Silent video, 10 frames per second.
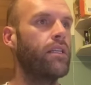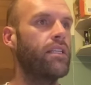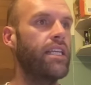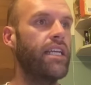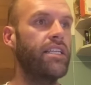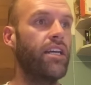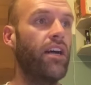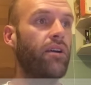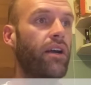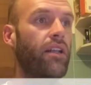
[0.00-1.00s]
The
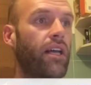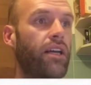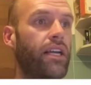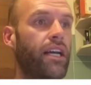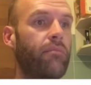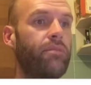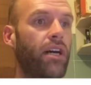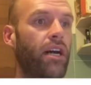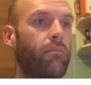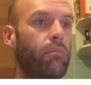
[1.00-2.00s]
CSIRO low carb
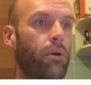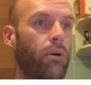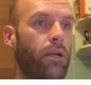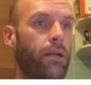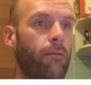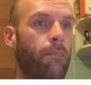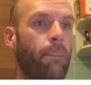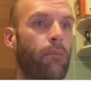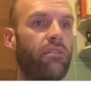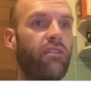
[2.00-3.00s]
diet book
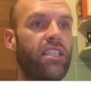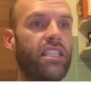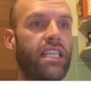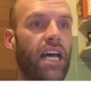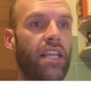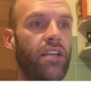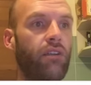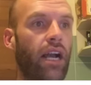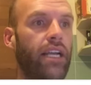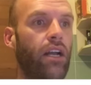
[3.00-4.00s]
provides another
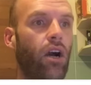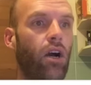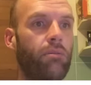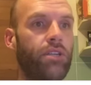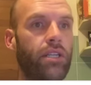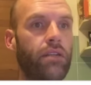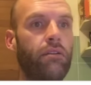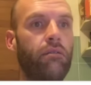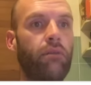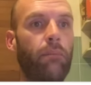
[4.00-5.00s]
great option
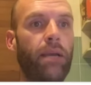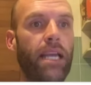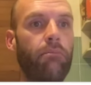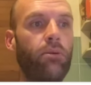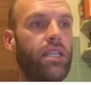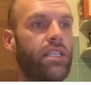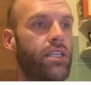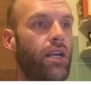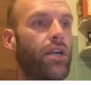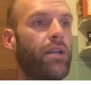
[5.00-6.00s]
for people
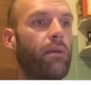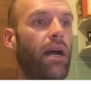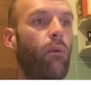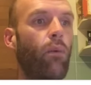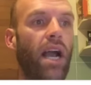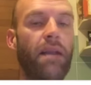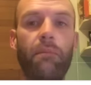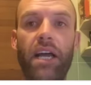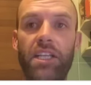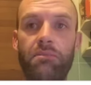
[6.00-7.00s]
concerned about weight
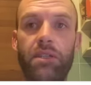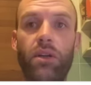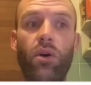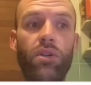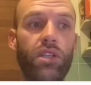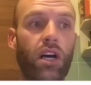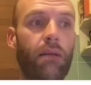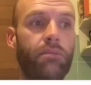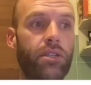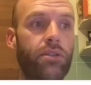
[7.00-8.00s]
management or
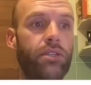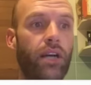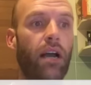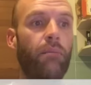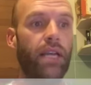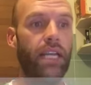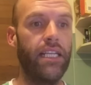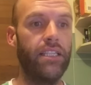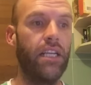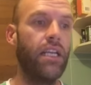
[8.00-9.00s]
type 2
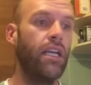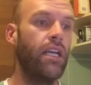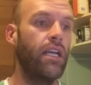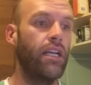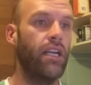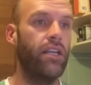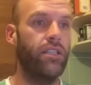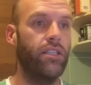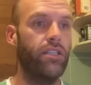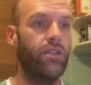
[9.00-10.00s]
diabetes. It goes
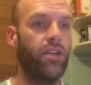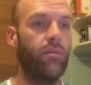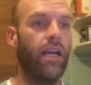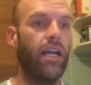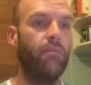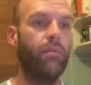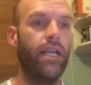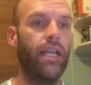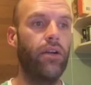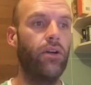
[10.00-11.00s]
on to talk about it
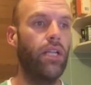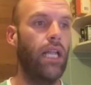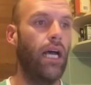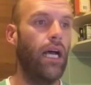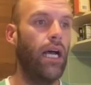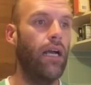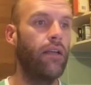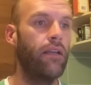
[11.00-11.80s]
being all uh,